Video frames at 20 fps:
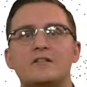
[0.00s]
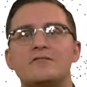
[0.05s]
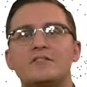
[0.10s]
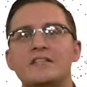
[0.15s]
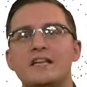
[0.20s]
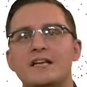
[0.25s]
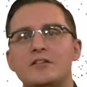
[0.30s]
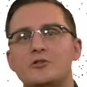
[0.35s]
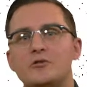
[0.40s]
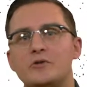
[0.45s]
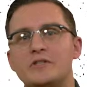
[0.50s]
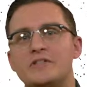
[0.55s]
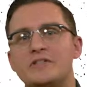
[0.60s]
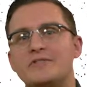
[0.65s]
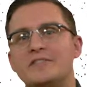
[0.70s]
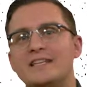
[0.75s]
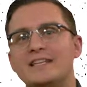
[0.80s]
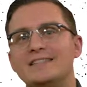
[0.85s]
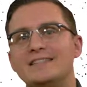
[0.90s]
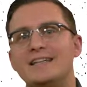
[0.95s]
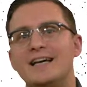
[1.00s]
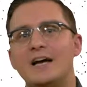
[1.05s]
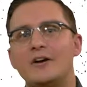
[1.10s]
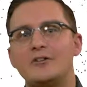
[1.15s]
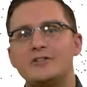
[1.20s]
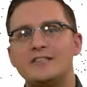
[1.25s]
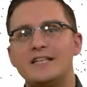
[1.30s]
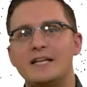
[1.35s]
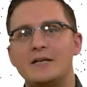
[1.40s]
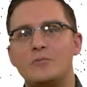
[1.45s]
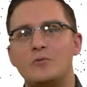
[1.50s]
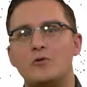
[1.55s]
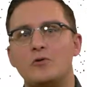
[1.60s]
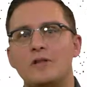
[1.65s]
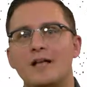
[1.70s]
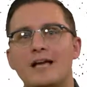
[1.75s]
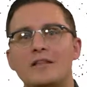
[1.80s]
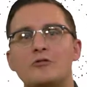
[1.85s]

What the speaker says: of the entries of the entire table,